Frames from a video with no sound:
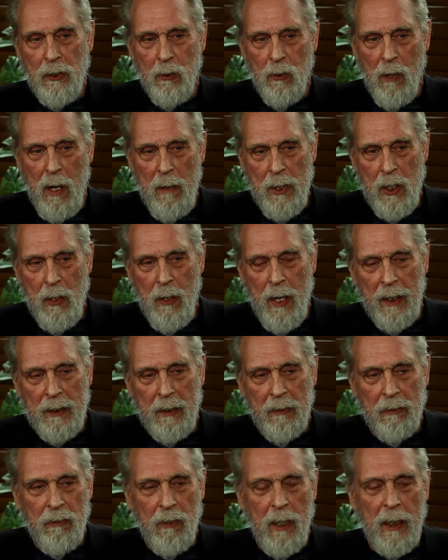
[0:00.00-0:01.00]
drum you out
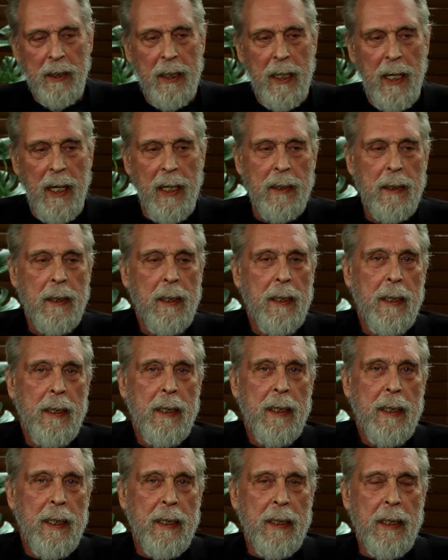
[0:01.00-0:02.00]
the front gate
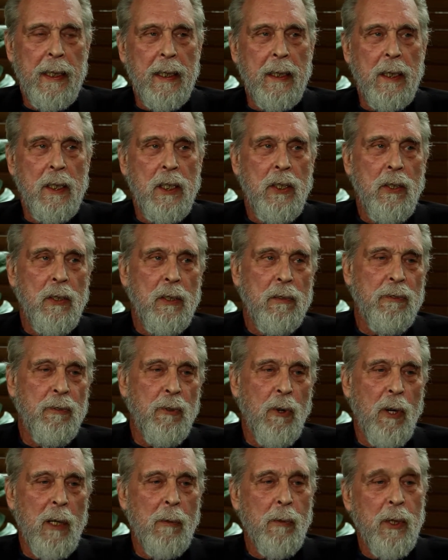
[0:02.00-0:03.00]
in a
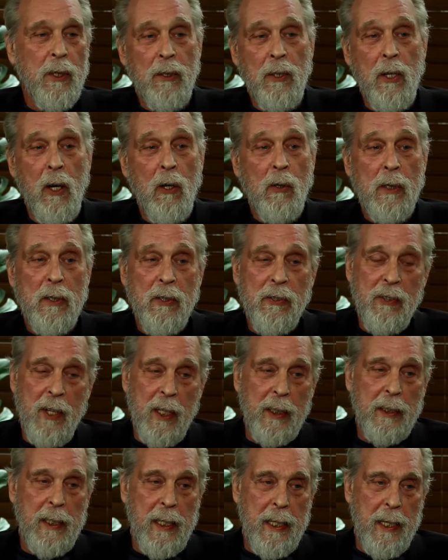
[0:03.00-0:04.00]
uniform with no
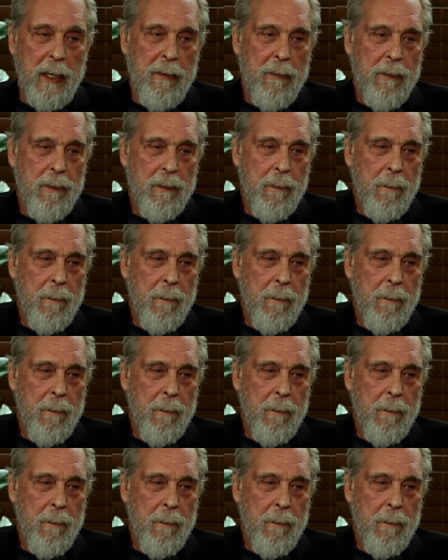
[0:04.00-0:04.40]
insignia.